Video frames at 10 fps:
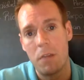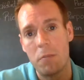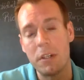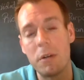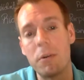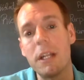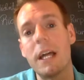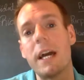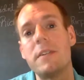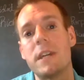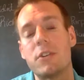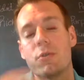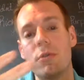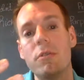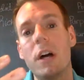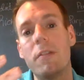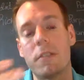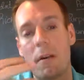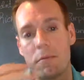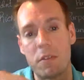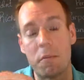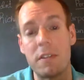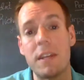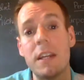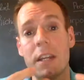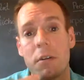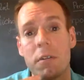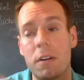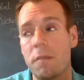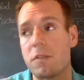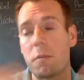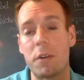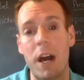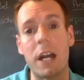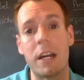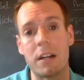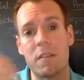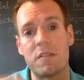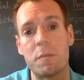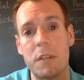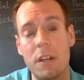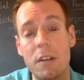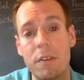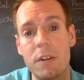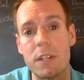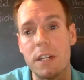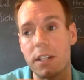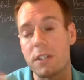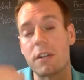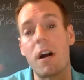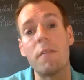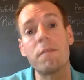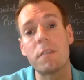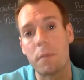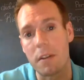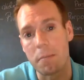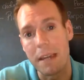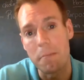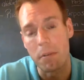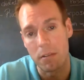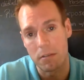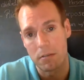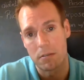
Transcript: When you realize that true love comes from within you, it comes from God and it comes from the universe, and it doesn't come from other people,